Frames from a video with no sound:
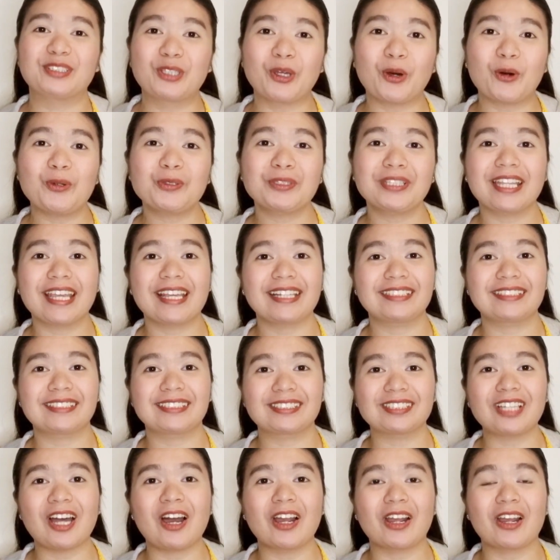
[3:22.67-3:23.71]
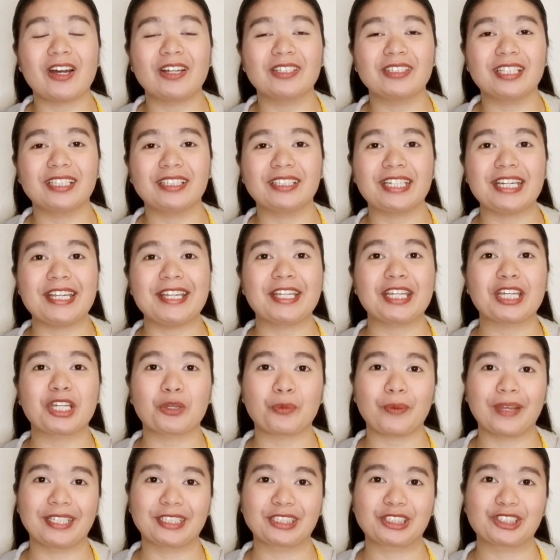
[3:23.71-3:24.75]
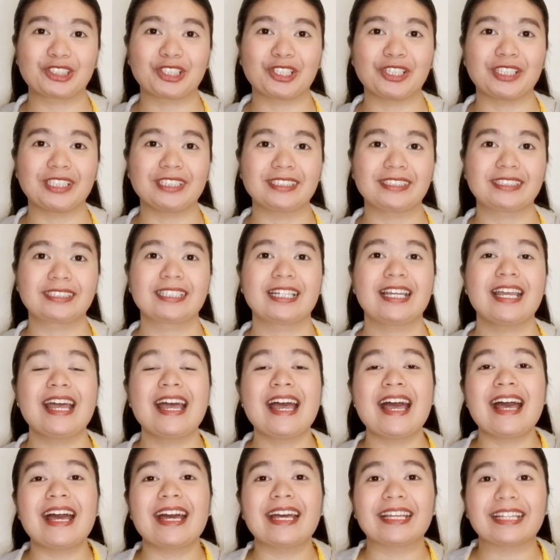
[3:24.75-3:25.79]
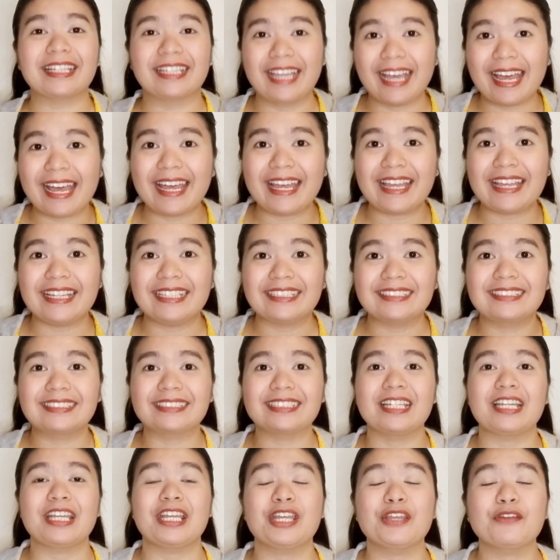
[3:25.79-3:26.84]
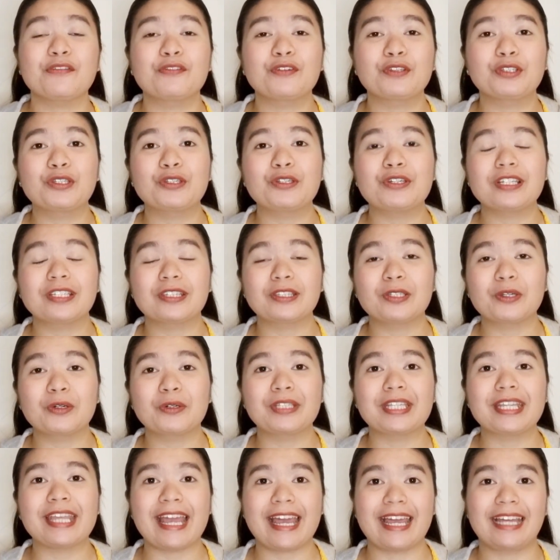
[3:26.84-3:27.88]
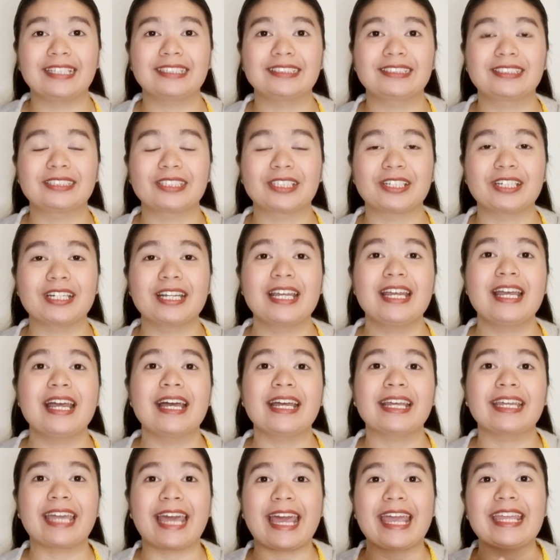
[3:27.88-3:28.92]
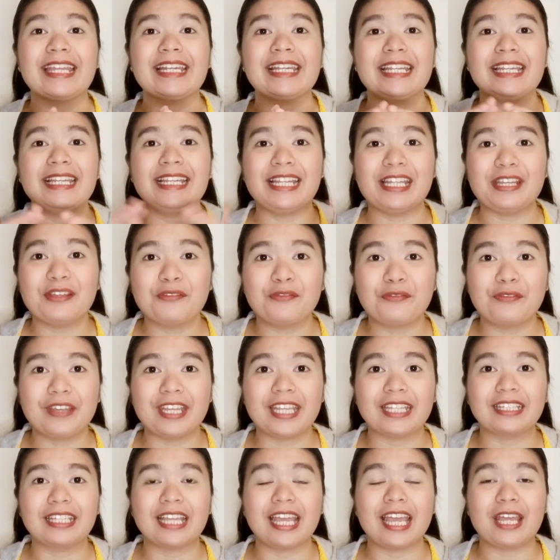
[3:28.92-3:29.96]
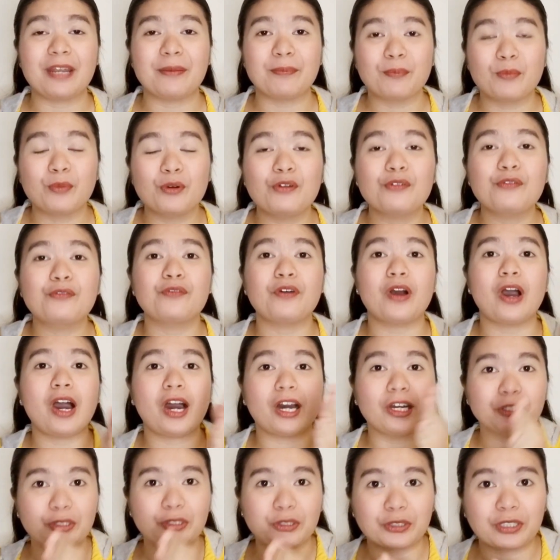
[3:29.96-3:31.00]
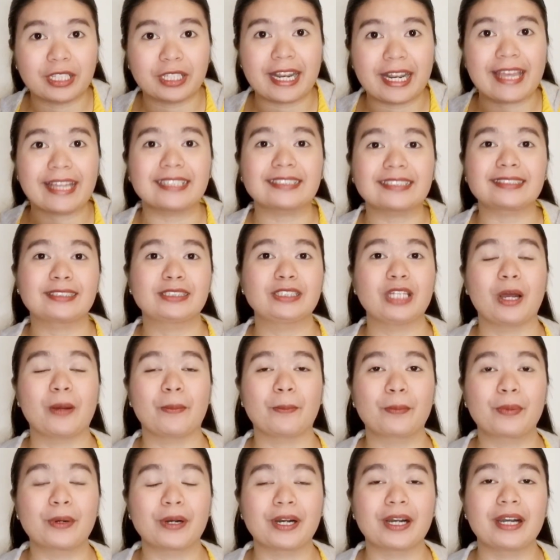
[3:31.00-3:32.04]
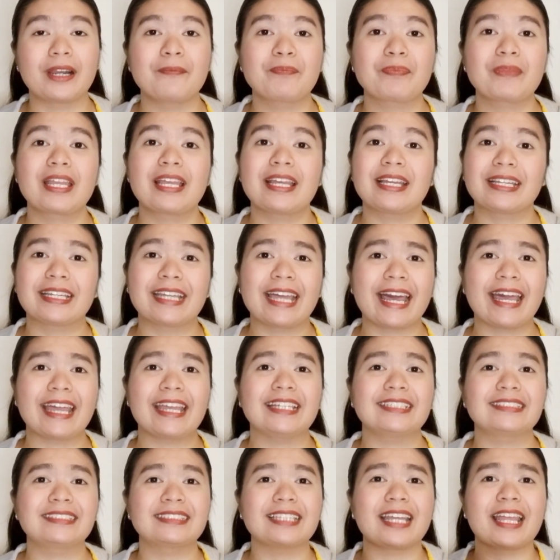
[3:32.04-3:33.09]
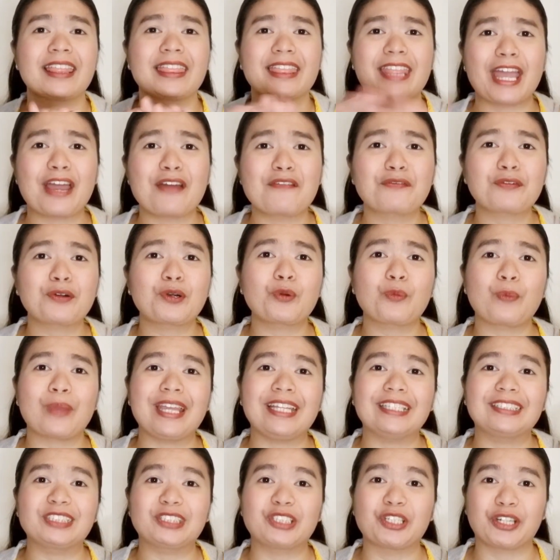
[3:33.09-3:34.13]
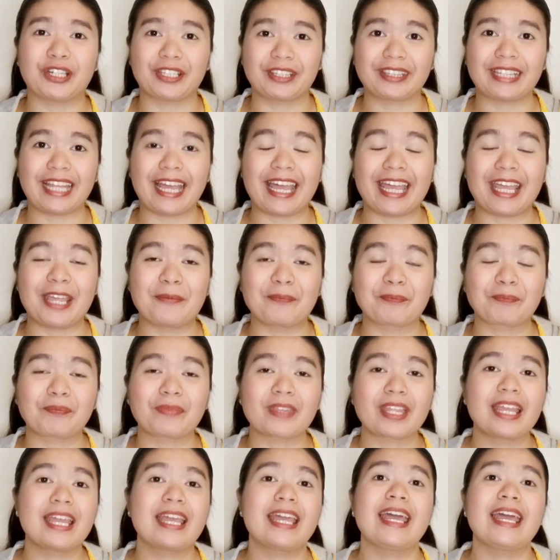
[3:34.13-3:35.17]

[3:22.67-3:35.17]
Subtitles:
don't get stuck on the tricky questions. Guys, if you do not know the answer, kindly leave it and move on to the next number. Guys, never waste your time.